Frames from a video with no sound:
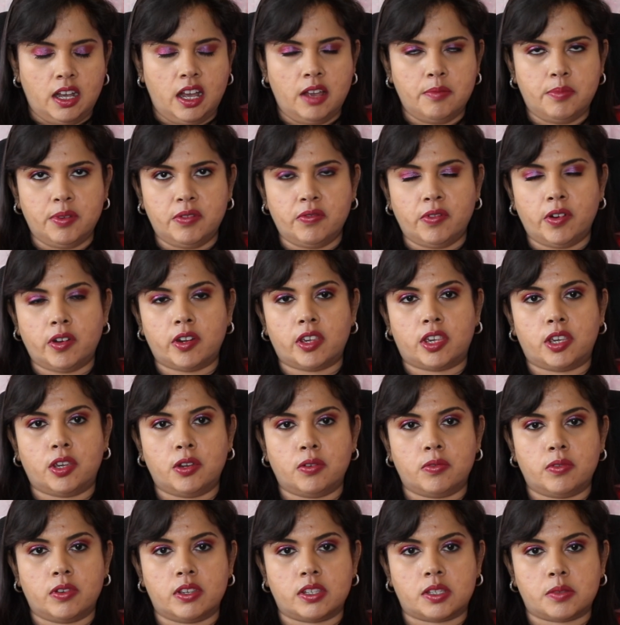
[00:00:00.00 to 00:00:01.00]
I've been very
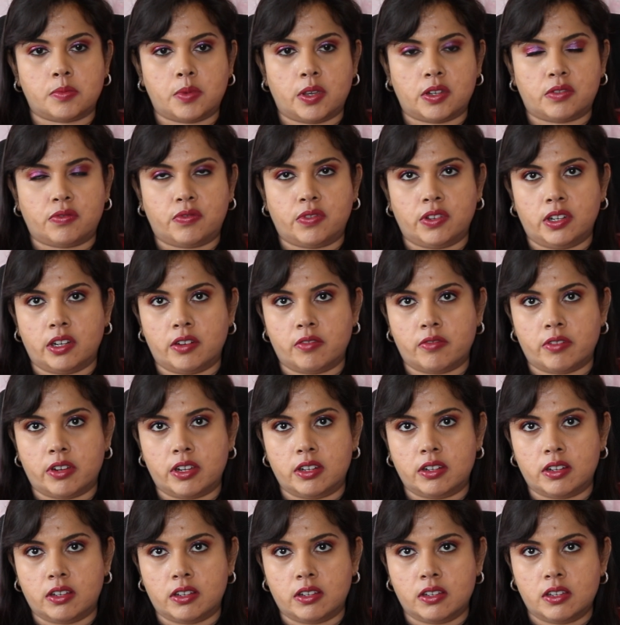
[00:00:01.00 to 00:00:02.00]
curious about
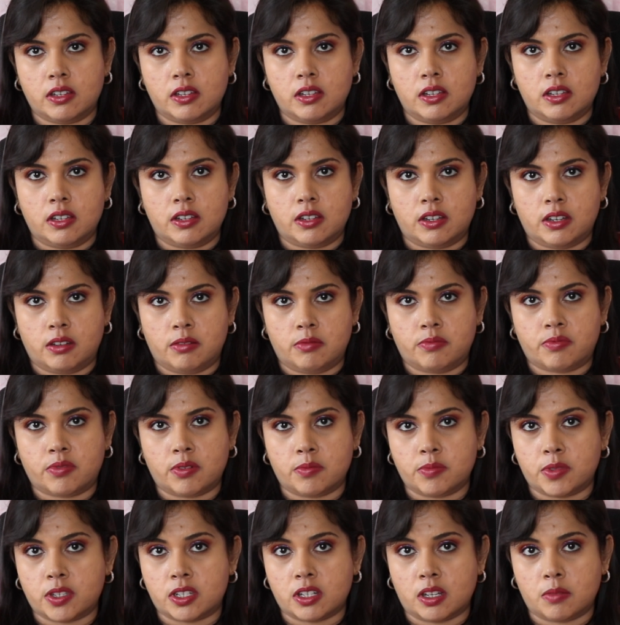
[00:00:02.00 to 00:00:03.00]
Fillerina
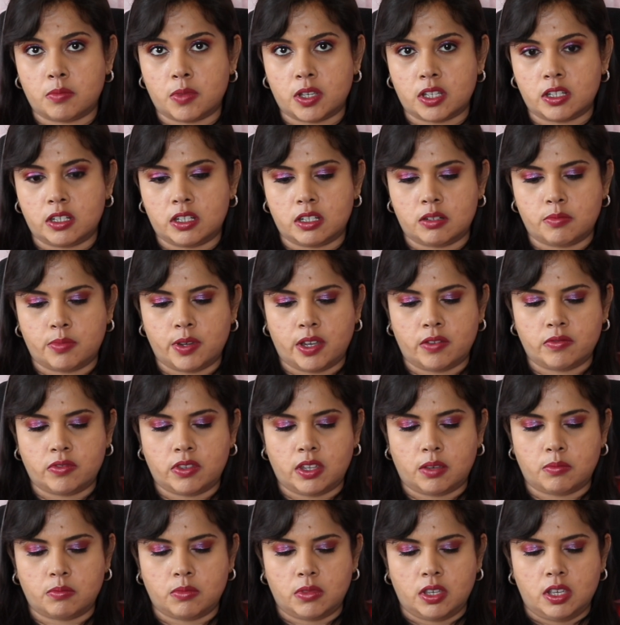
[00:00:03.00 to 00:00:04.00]
from the time I heard about
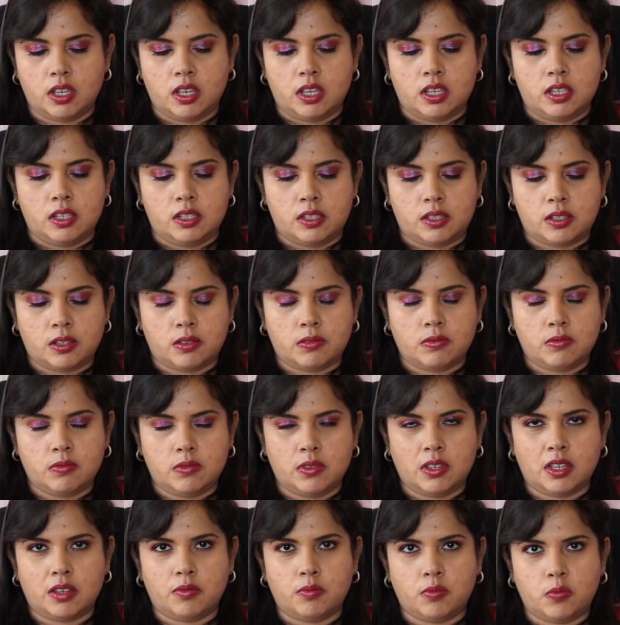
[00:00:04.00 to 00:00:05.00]
them. So,
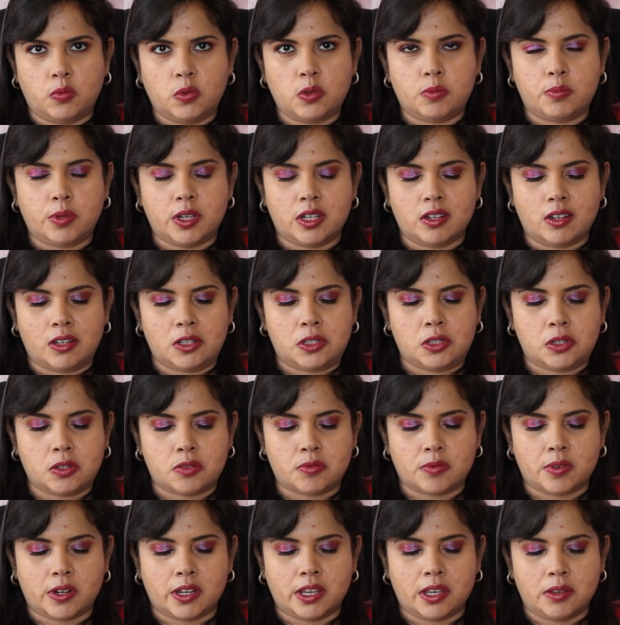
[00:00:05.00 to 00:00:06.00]
yeah, would be nice to
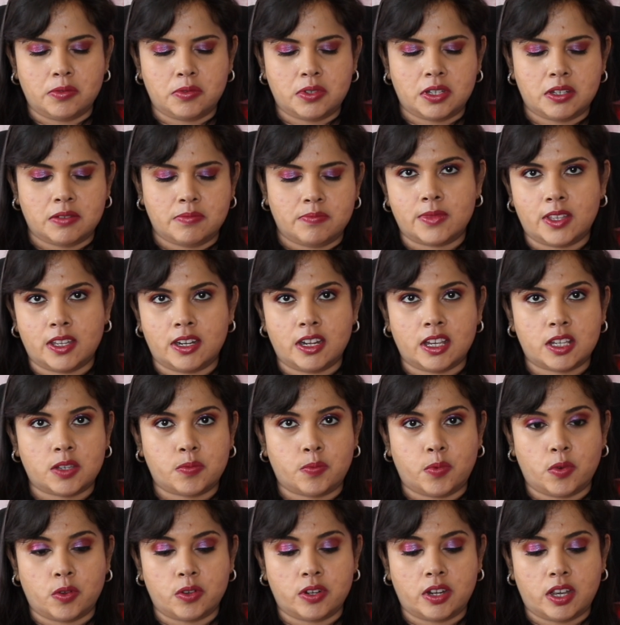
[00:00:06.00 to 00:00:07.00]
try out. The next
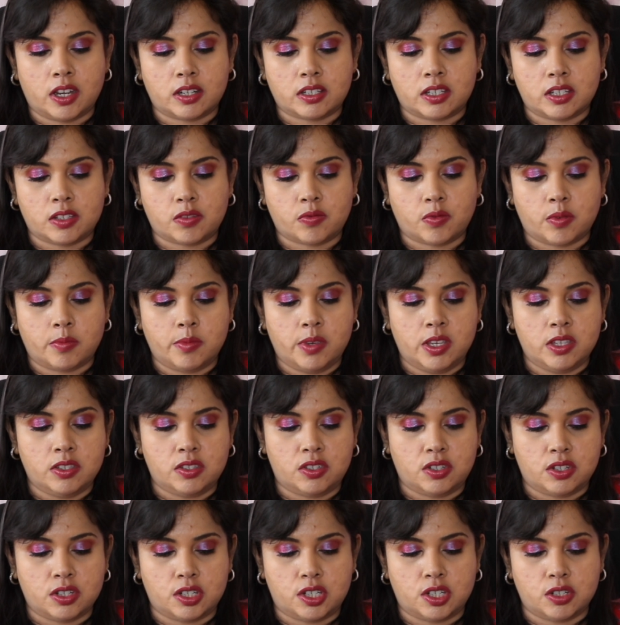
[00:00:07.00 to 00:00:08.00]
product is from
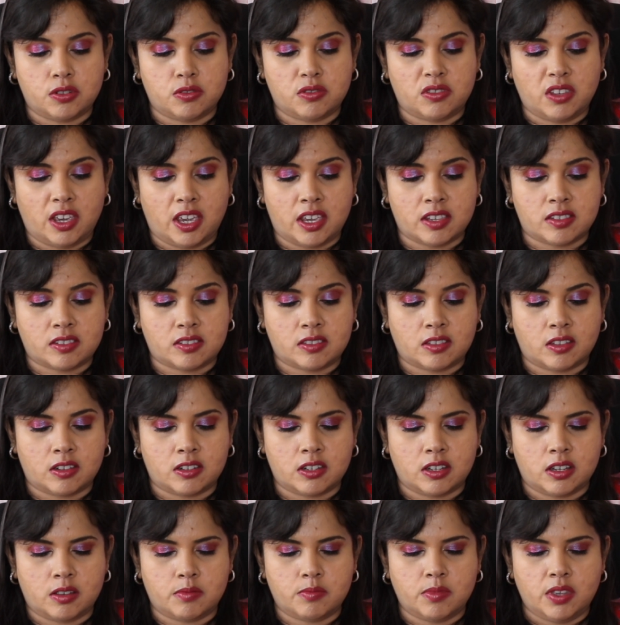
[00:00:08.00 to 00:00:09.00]
Institut
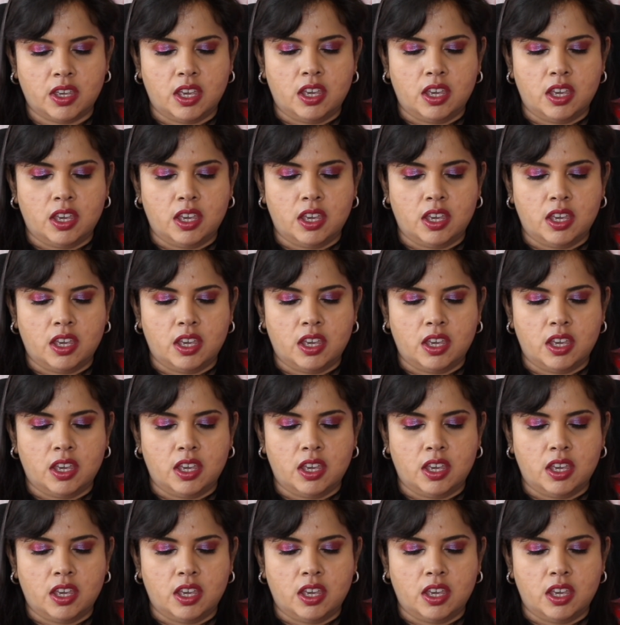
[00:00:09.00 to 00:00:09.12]
Esthederm.